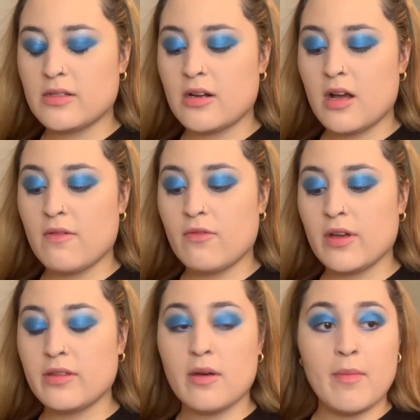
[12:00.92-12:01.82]
off with
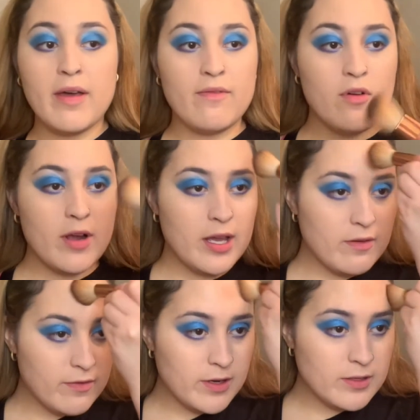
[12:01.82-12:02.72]
my forehead
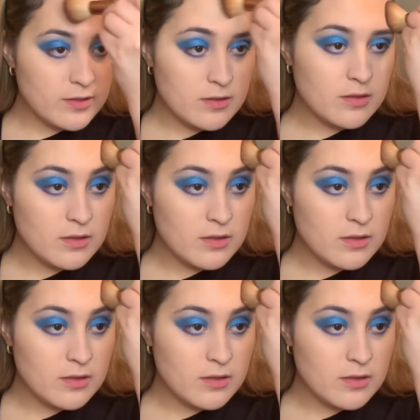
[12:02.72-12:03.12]
first.